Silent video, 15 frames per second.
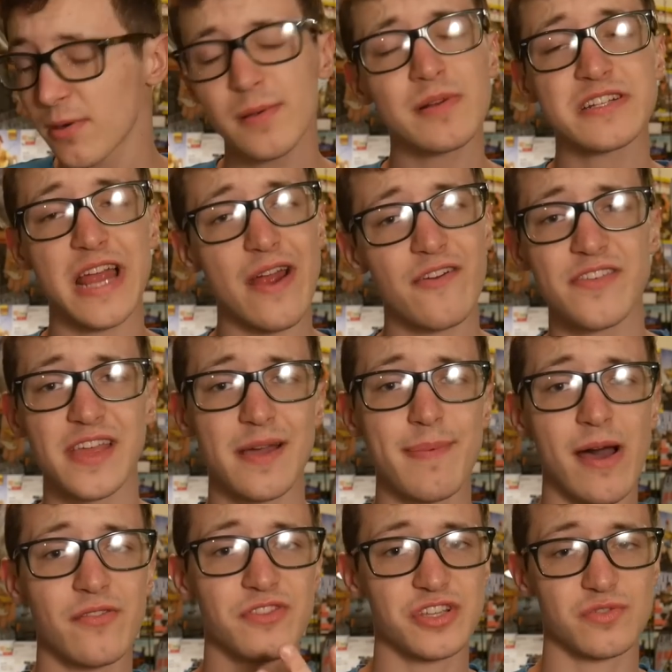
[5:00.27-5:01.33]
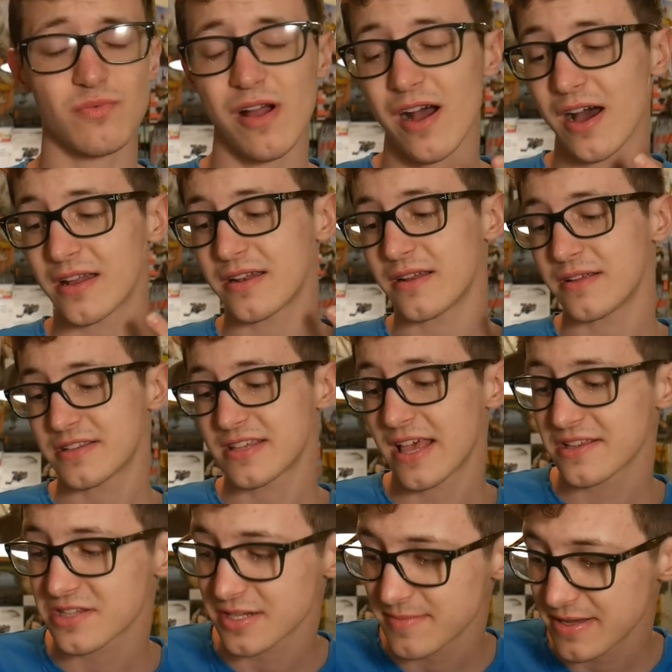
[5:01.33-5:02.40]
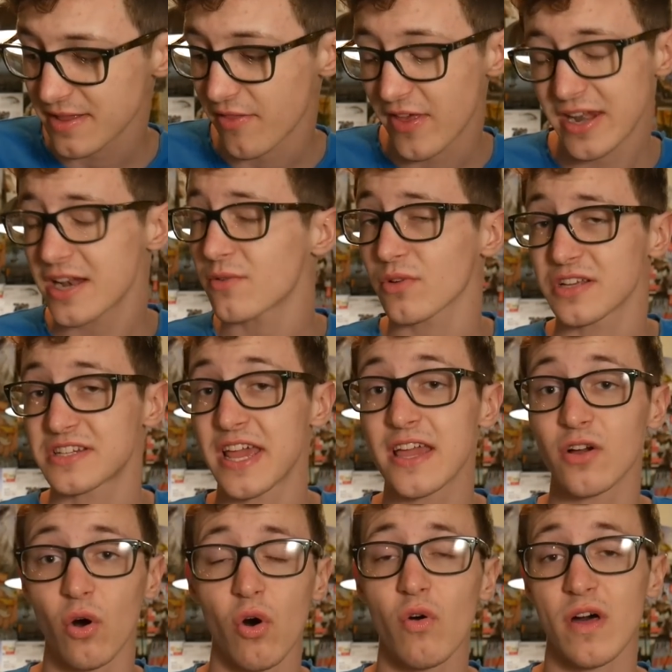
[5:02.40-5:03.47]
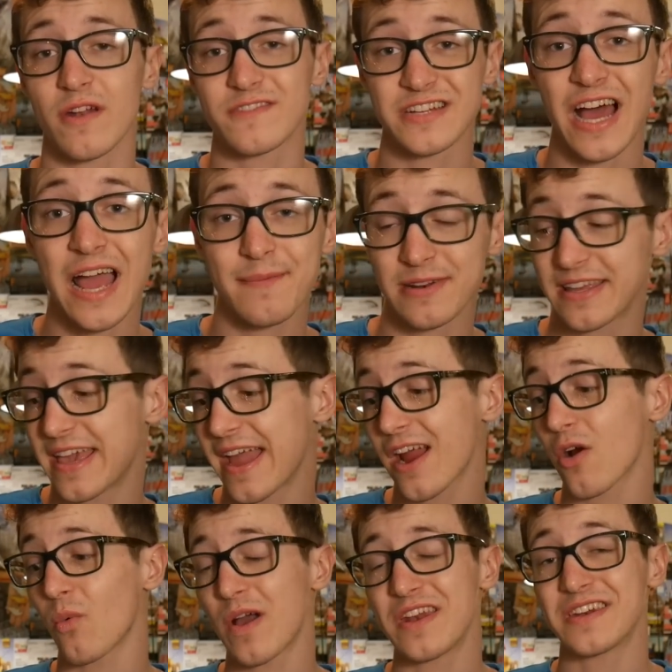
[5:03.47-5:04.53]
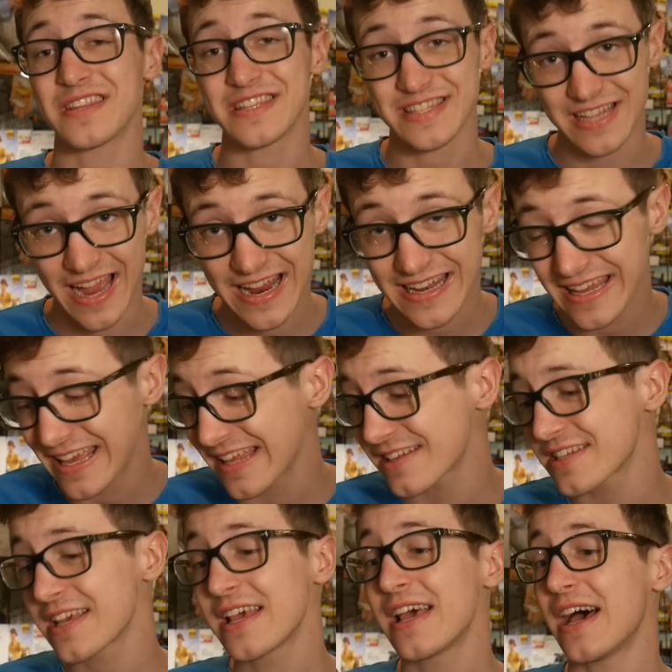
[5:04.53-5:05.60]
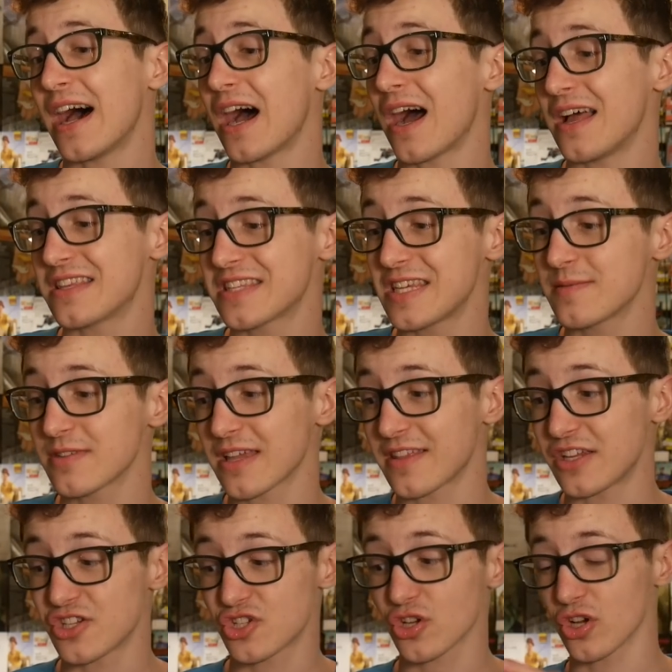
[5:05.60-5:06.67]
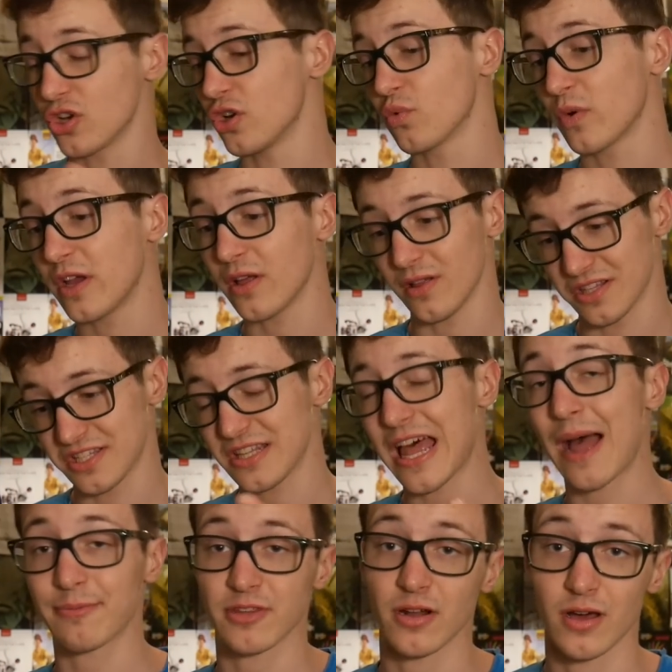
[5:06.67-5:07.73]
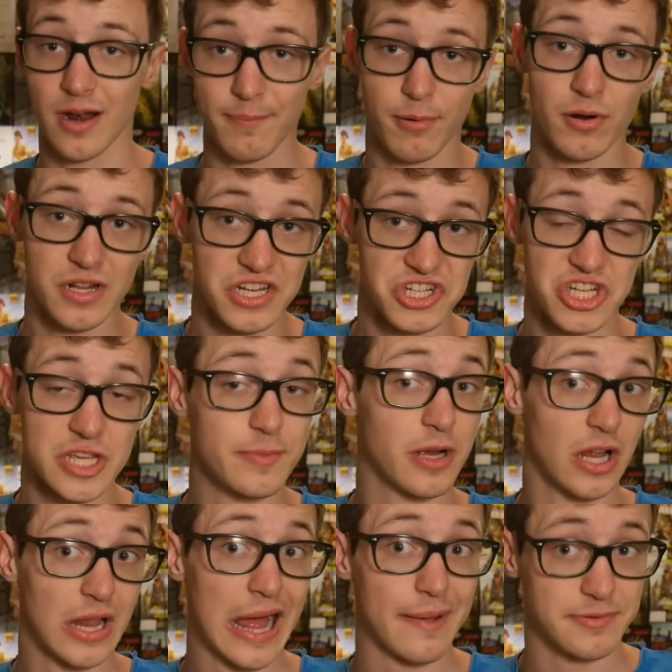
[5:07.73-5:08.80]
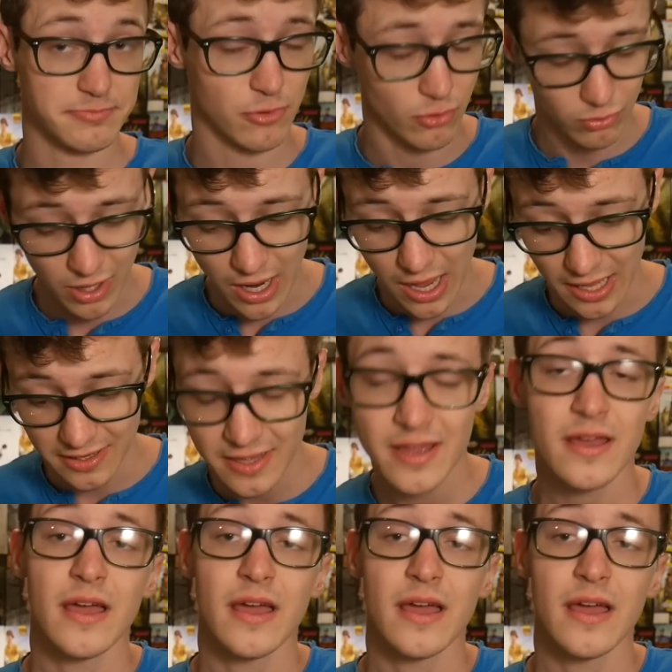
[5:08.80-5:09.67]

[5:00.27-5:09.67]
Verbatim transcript: Pretty much everything about this rod says to me that they didn't really take a whole lot of time and care when designing it. It seems like they just took a good reel and slapped it on a pretty cheap collapsible rod.